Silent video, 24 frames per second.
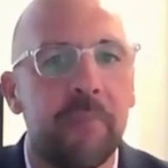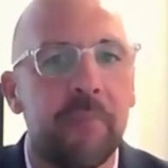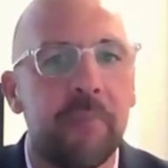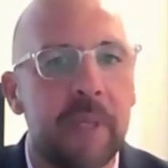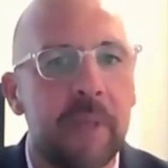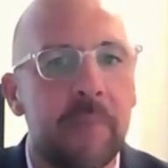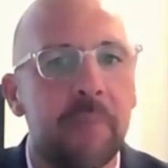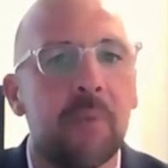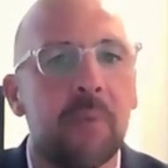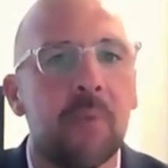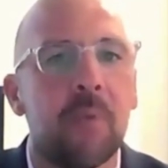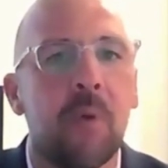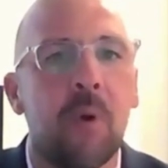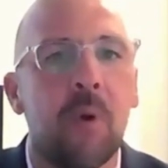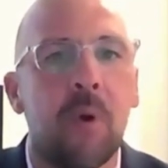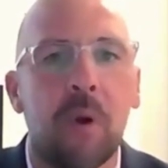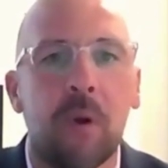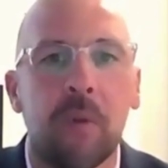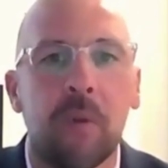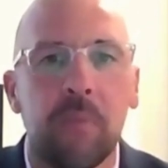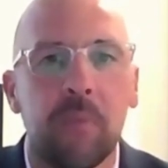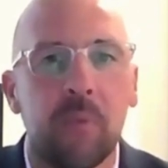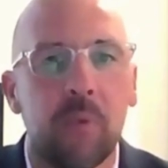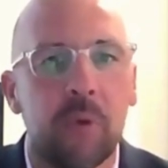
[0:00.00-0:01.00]
people
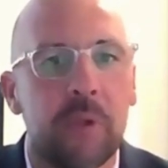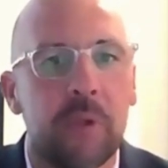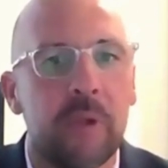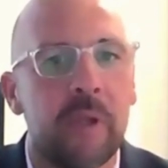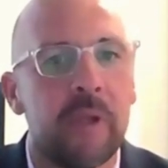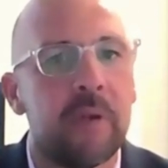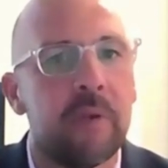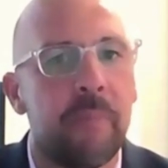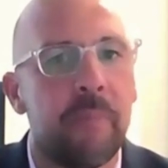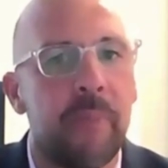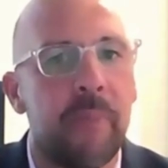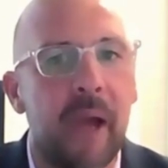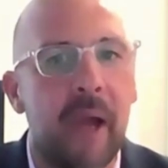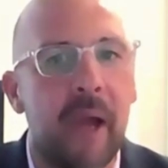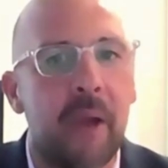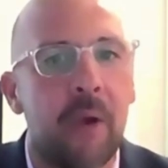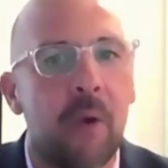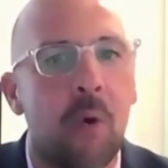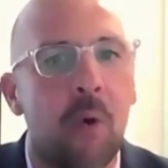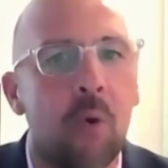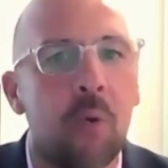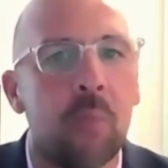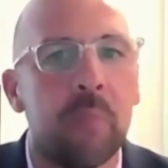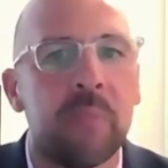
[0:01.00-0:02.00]
are looking to buy
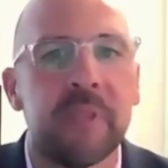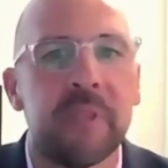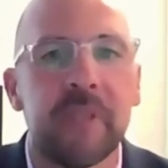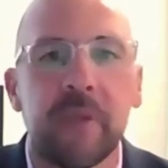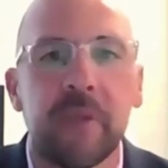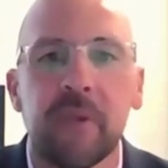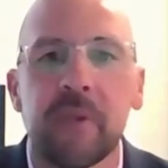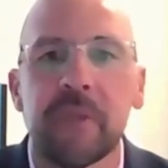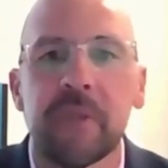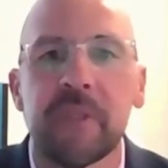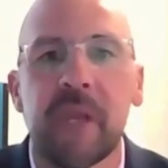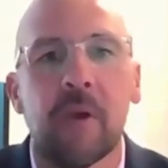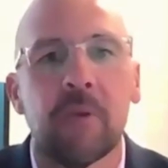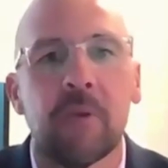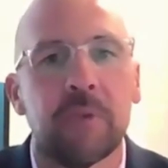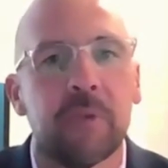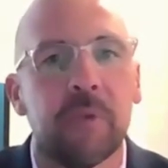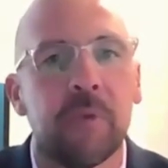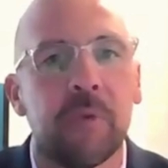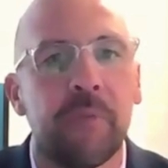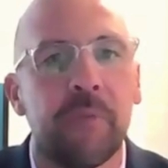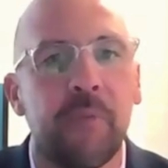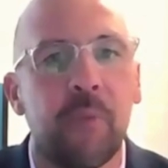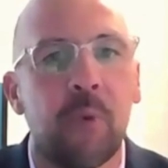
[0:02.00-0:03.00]
homes and there's
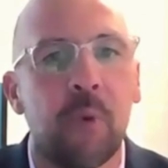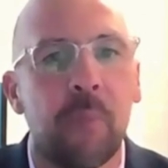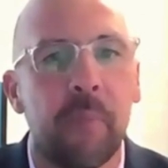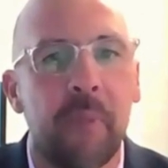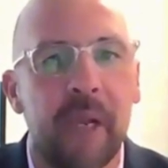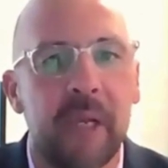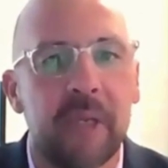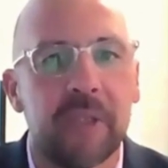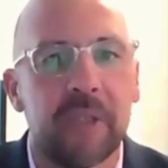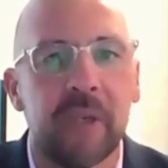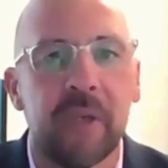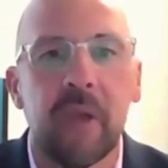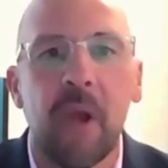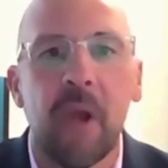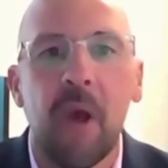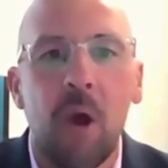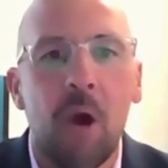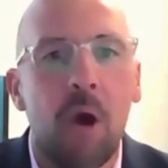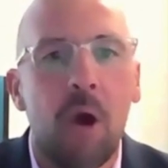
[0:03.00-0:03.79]
household formation,